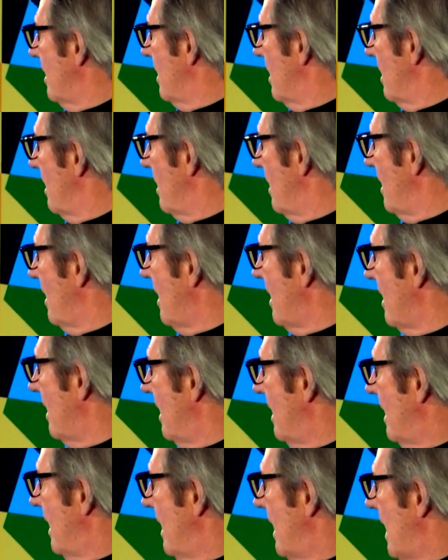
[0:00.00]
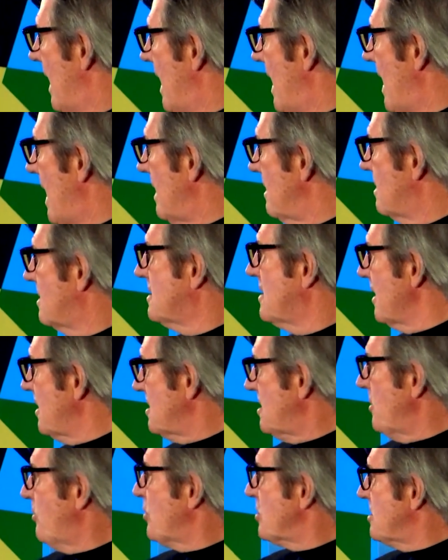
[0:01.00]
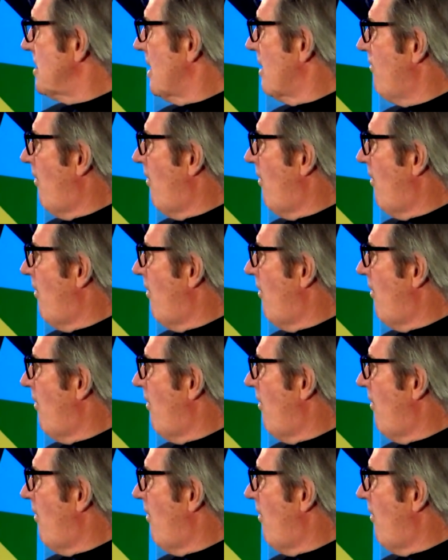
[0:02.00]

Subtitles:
And 60%